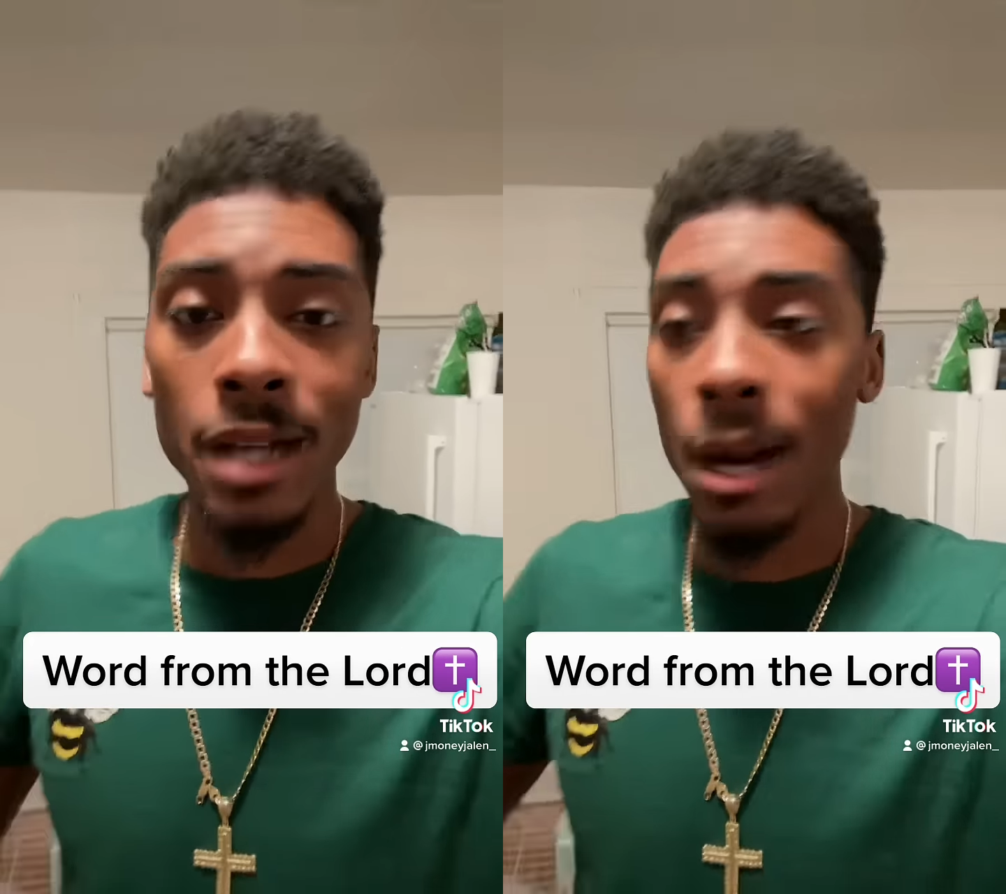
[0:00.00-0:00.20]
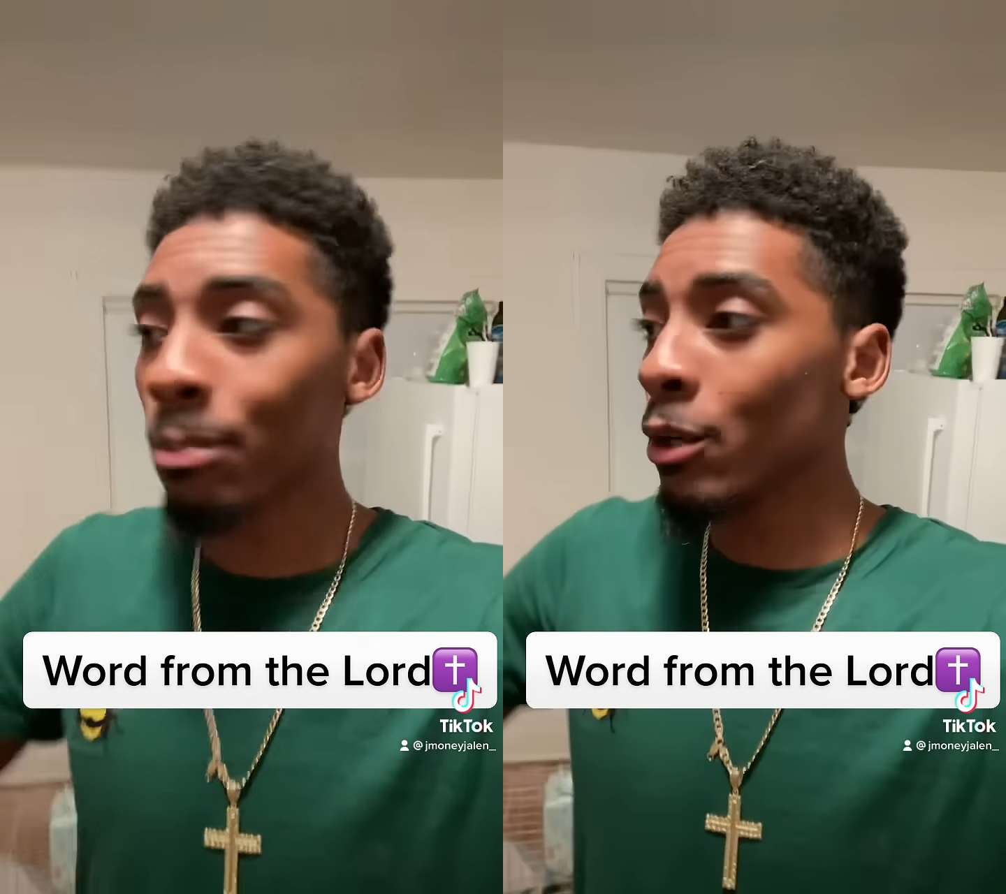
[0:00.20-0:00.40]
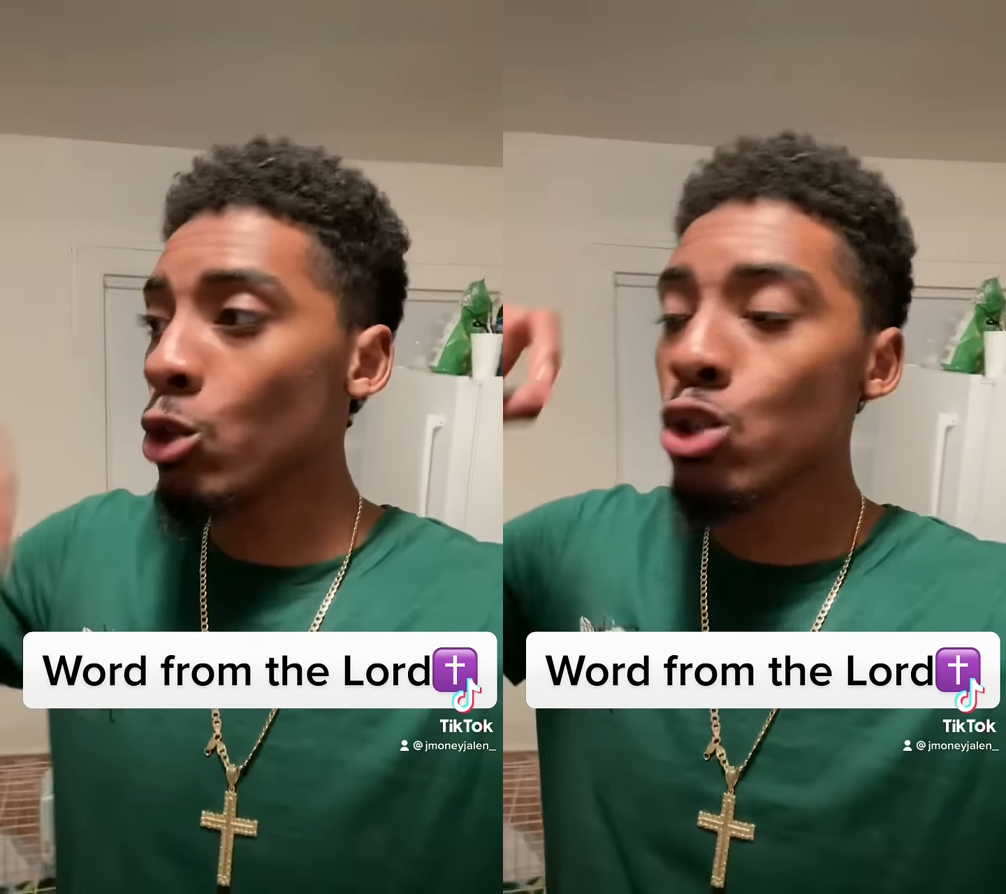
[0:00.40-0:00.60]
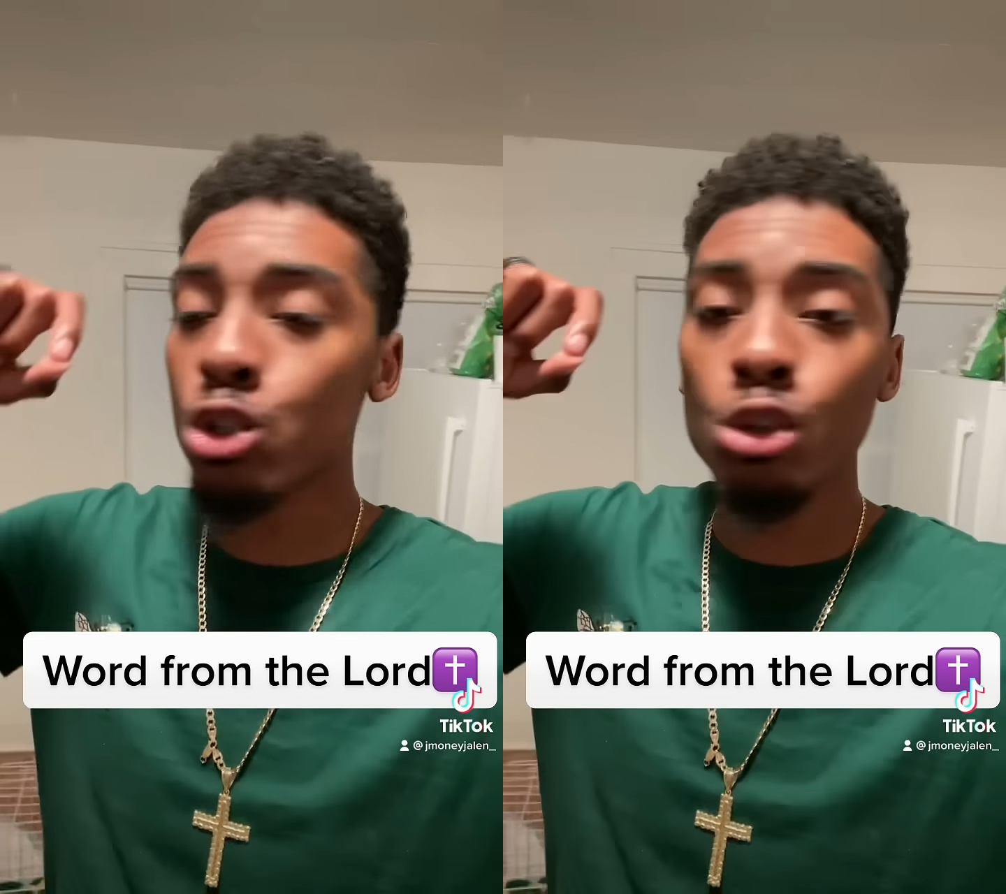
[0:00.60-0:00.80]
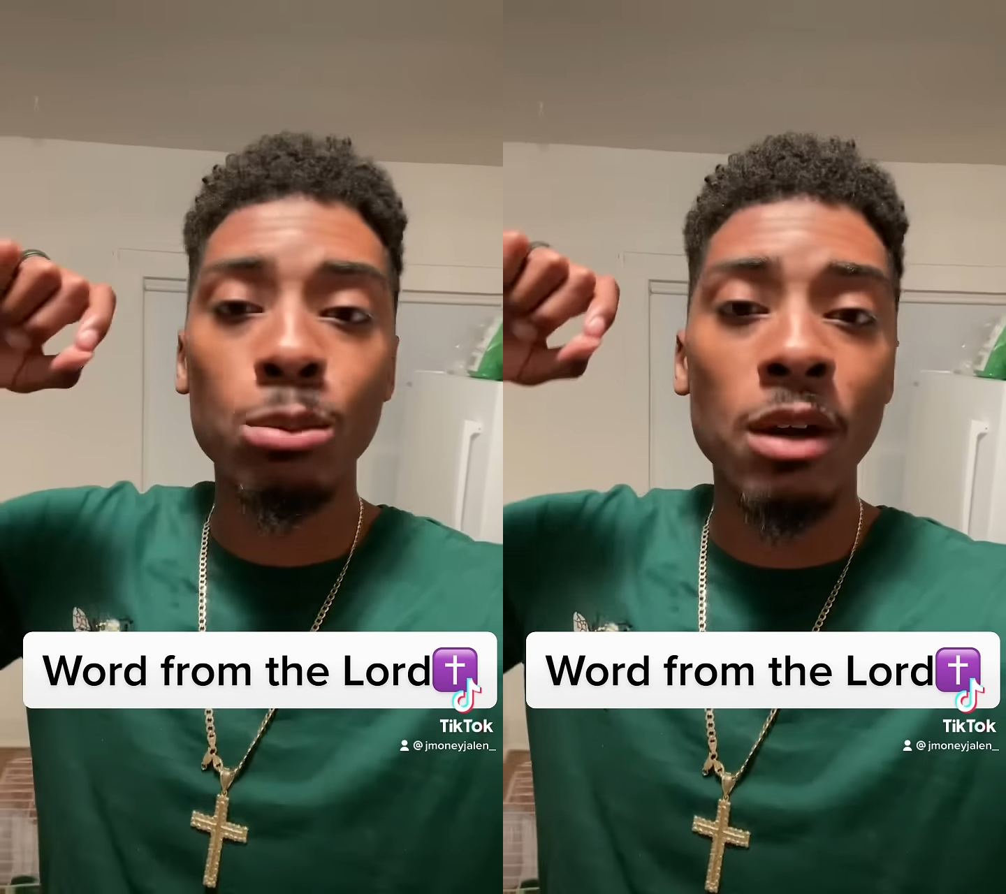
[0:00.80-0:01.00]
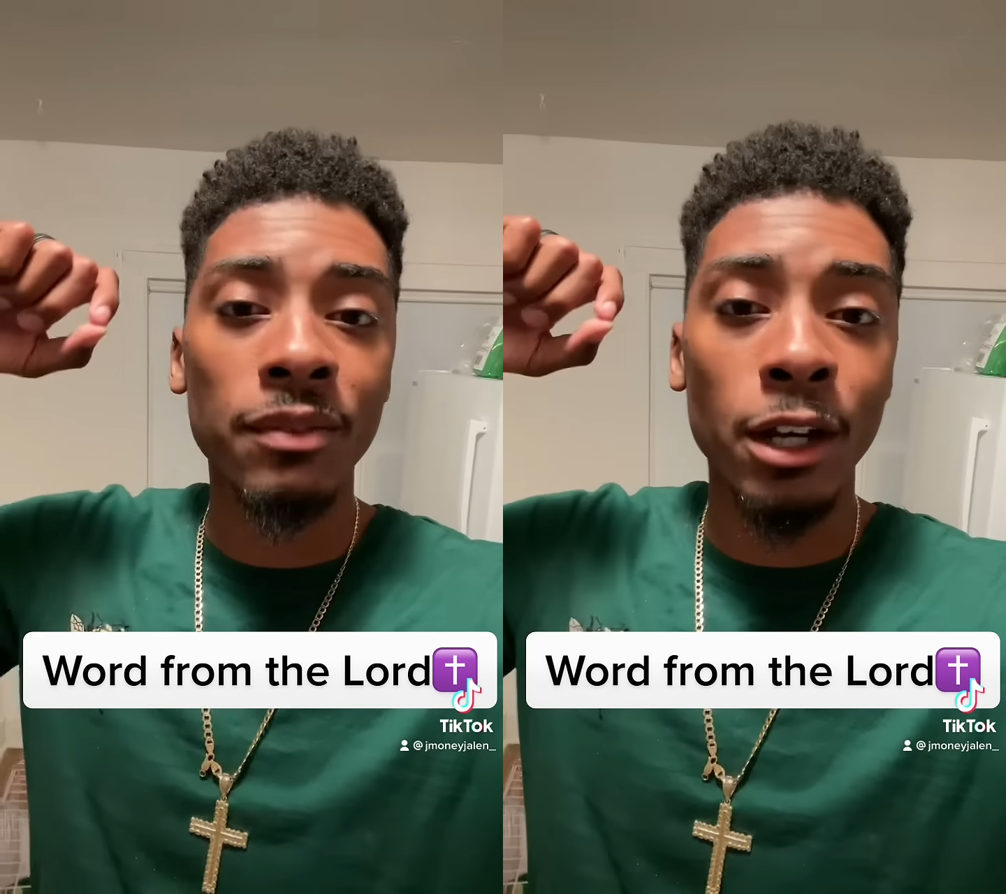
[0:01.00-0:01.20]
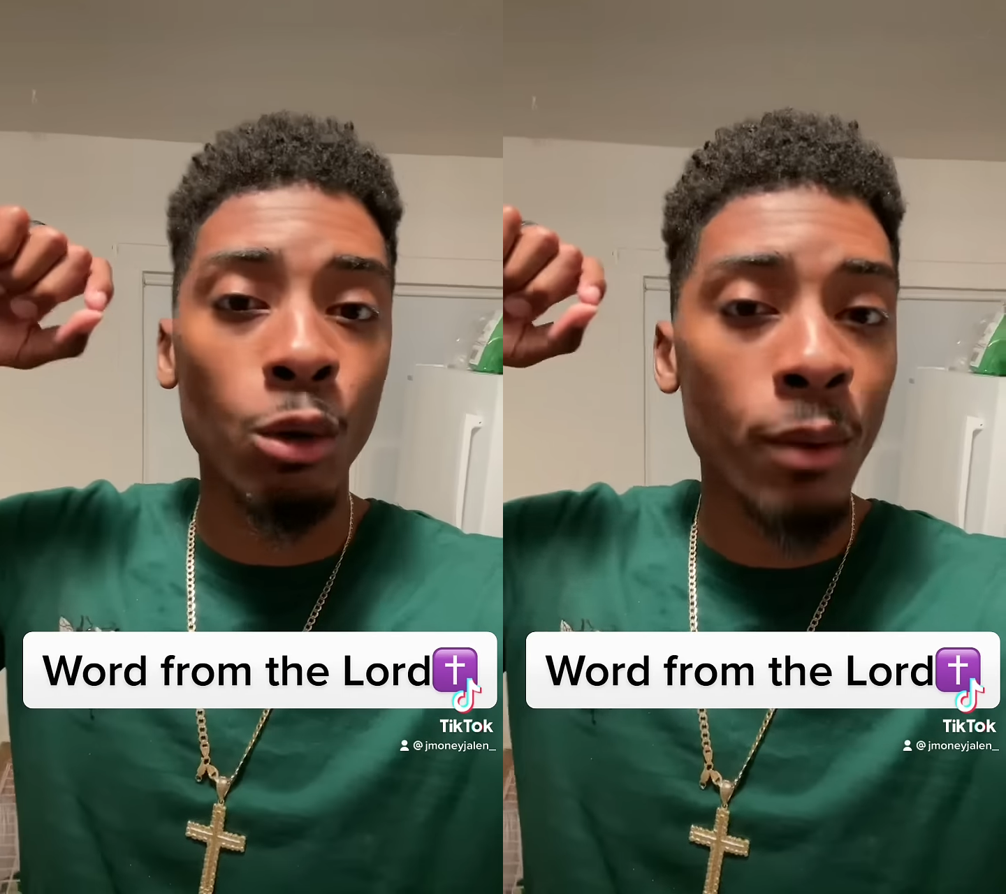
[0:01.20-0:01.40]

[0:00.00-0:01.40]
I pray you shoot them up like a